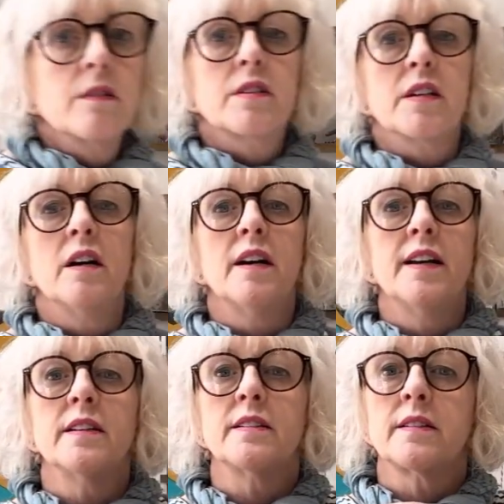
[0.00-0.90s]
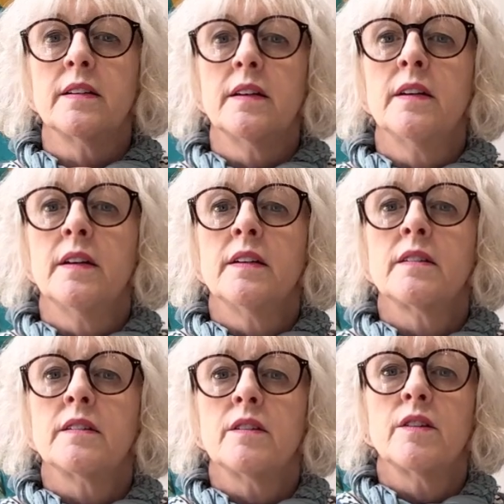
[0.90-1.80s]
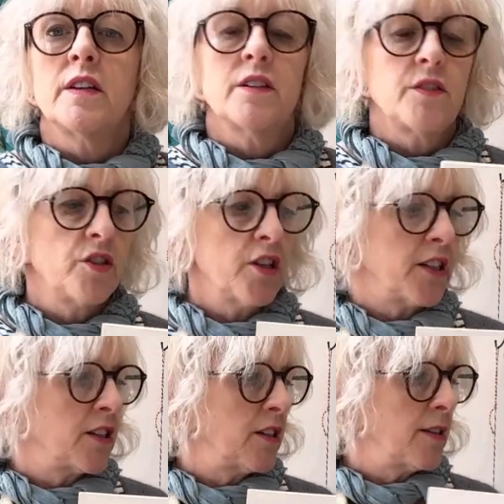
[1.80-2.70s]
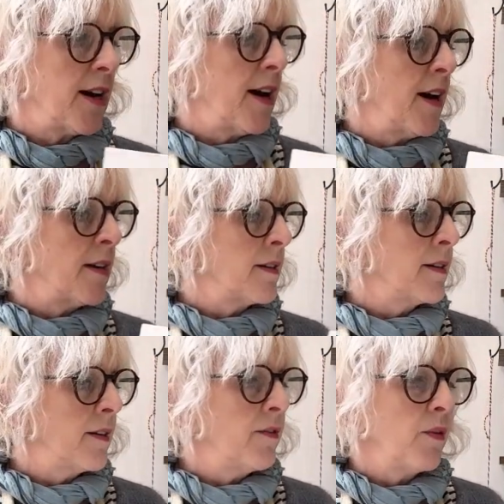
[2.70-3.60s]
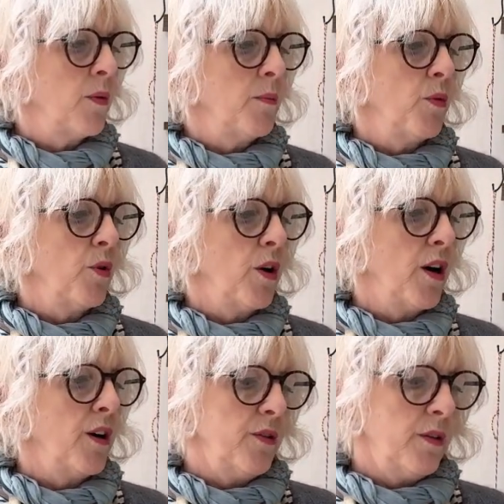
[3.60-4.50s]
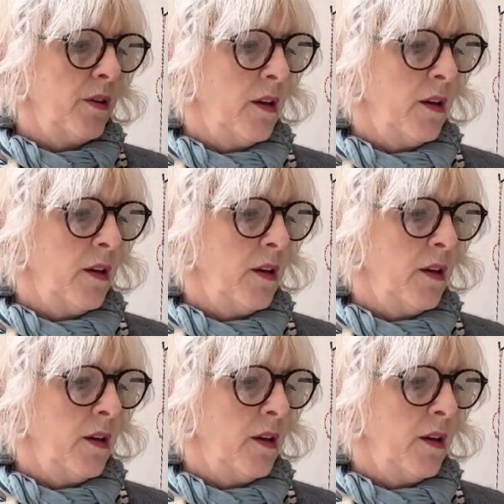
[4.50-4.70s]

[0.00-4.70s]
of size. So I'm going to gesso that, give it one more coat.